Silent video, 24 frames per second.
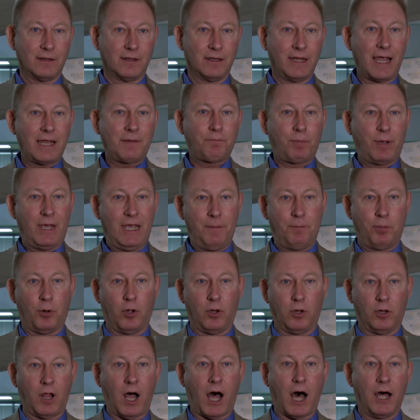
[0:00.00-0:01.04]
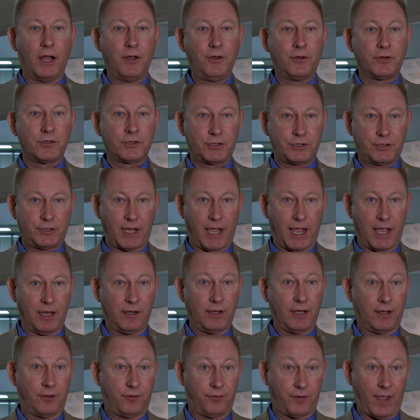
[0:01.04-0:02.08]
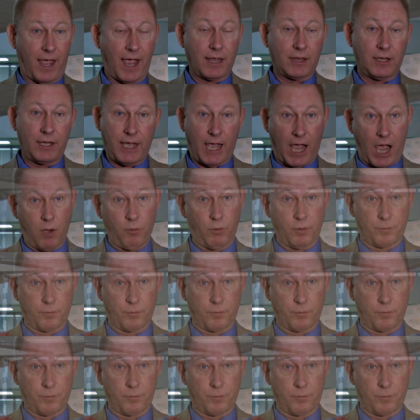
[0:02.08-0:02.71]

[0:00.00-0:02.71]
let people understand exactly how